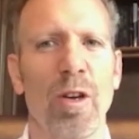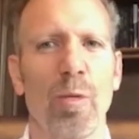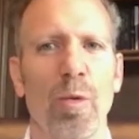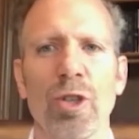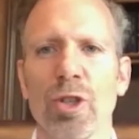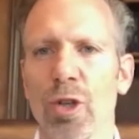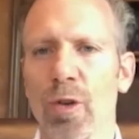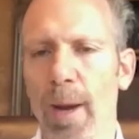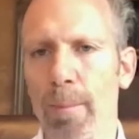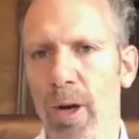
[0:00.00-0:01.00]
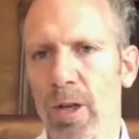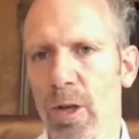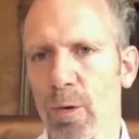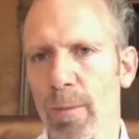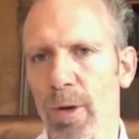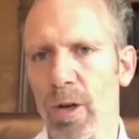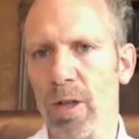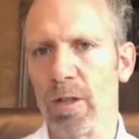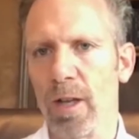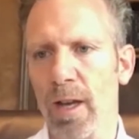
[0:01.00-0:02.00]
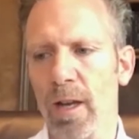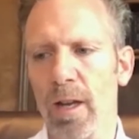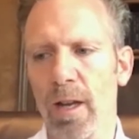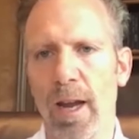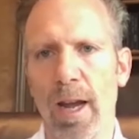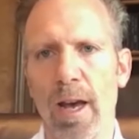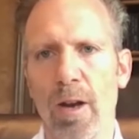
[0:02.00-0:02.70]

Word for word: Was it your grandparents that were immigrants then, Ann,